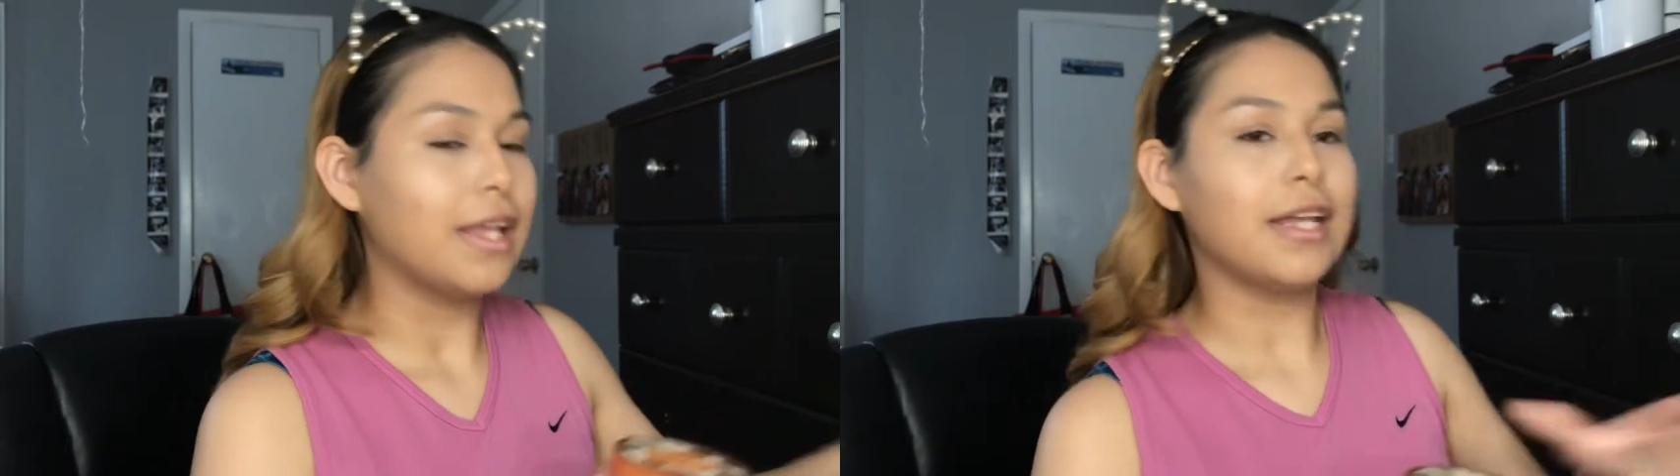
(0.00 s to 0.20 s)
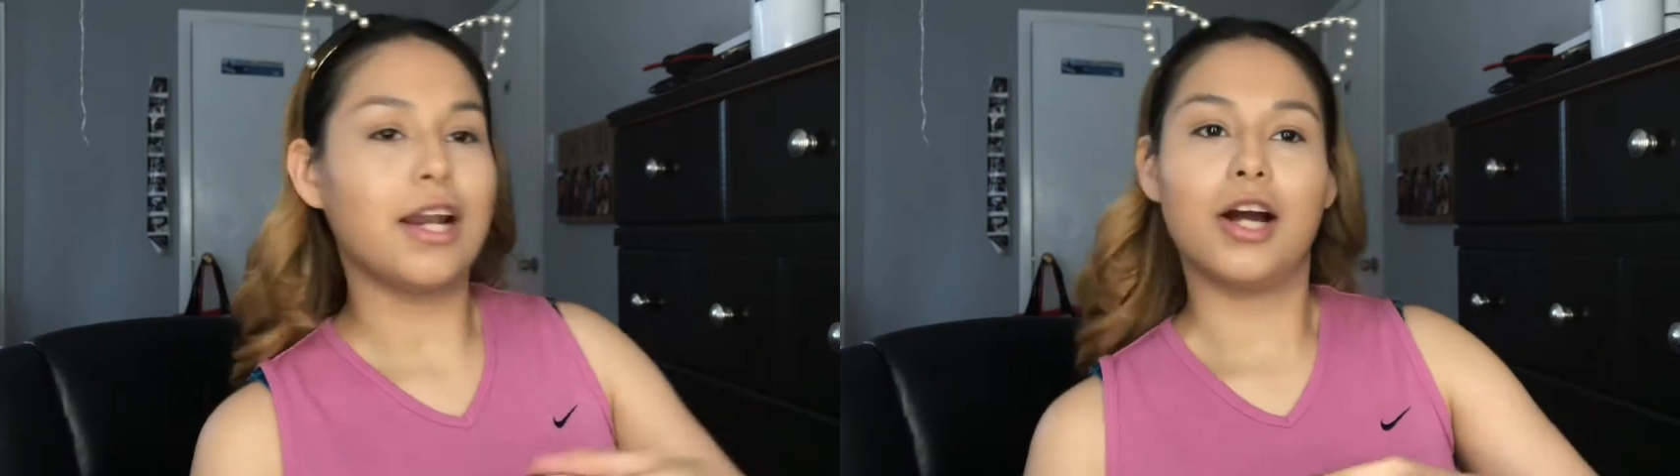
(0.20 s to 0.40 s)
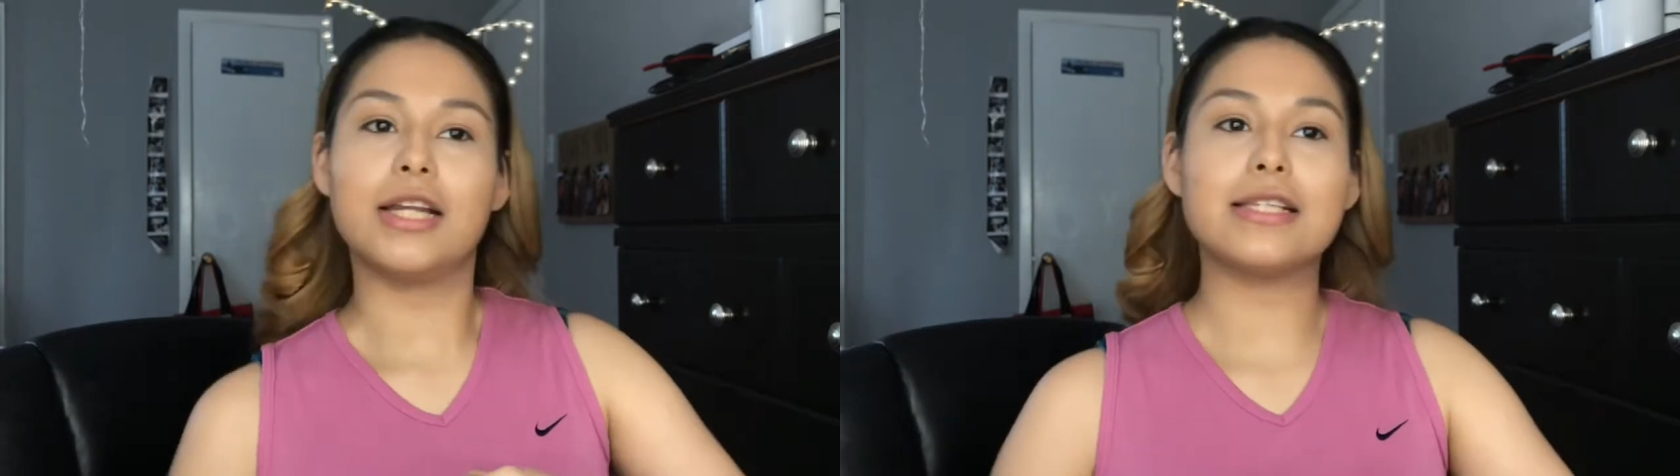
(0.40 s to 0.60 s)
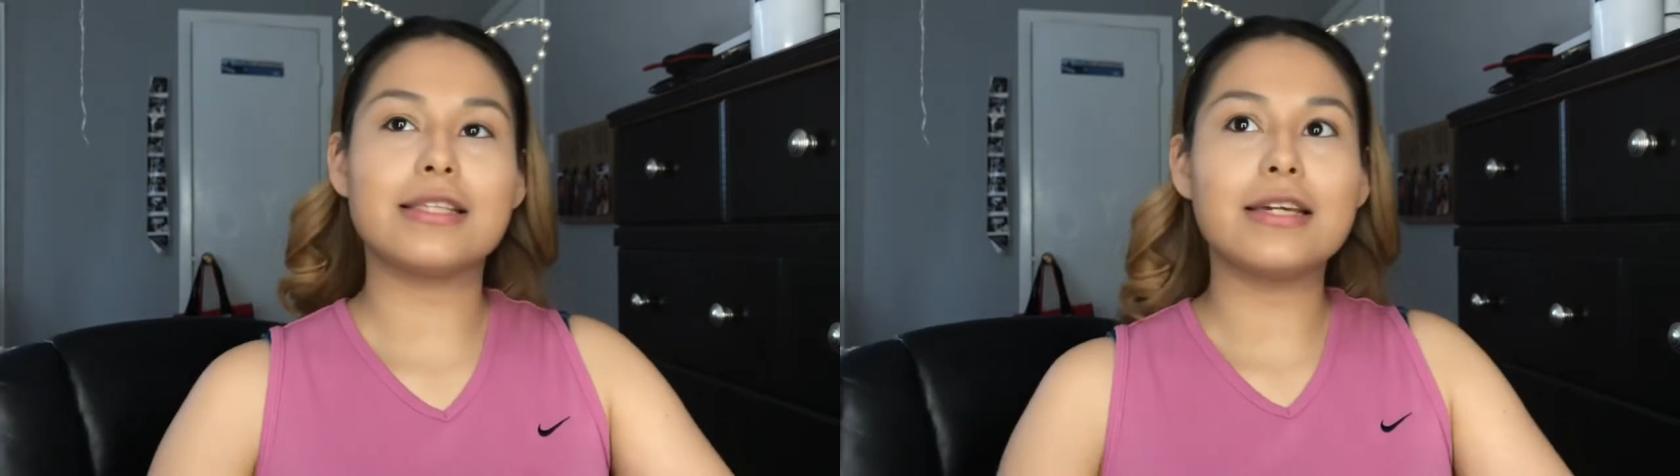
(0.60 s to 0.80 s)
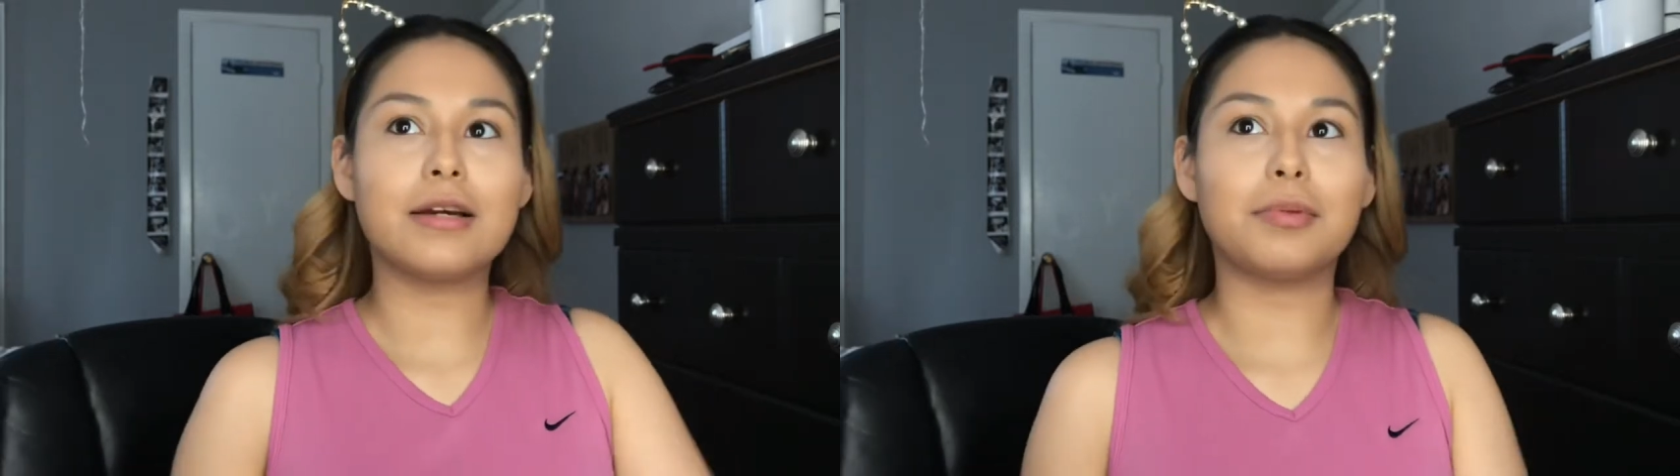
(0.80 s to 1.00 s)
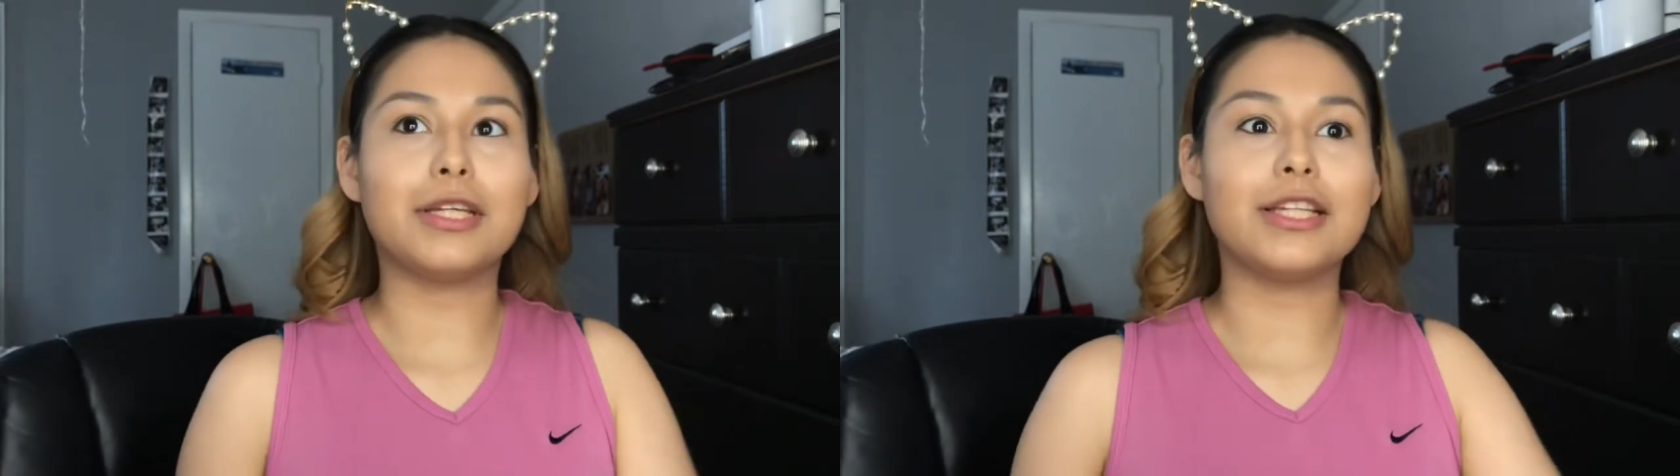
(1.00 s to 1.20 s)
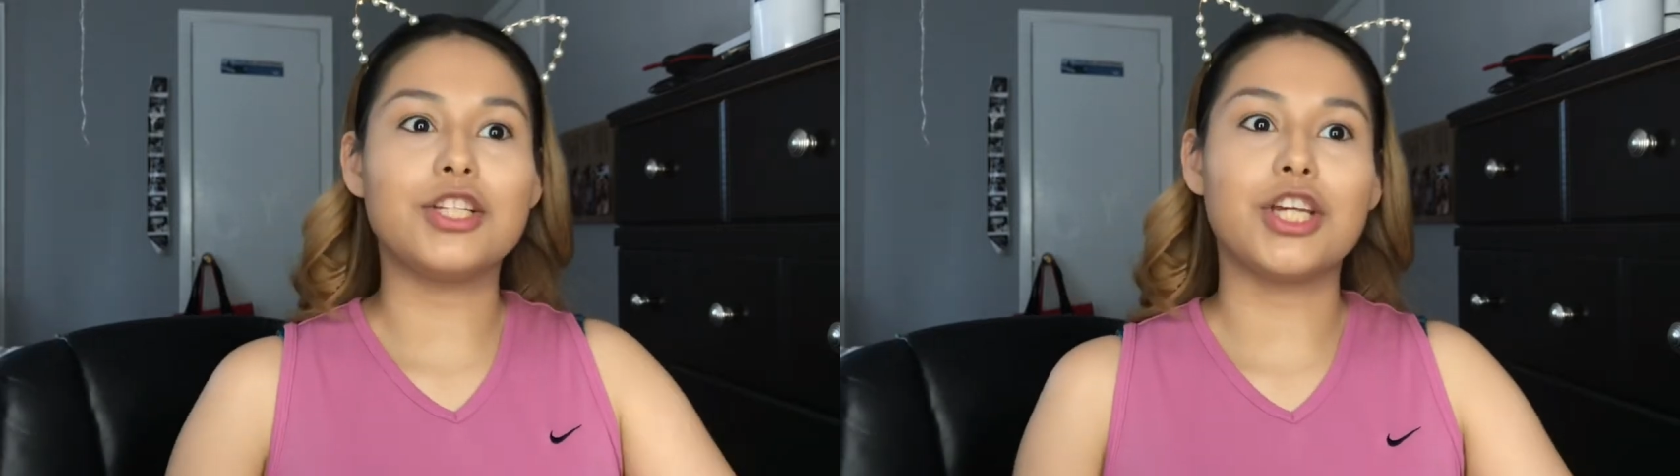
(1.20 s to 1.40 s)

that honestly completely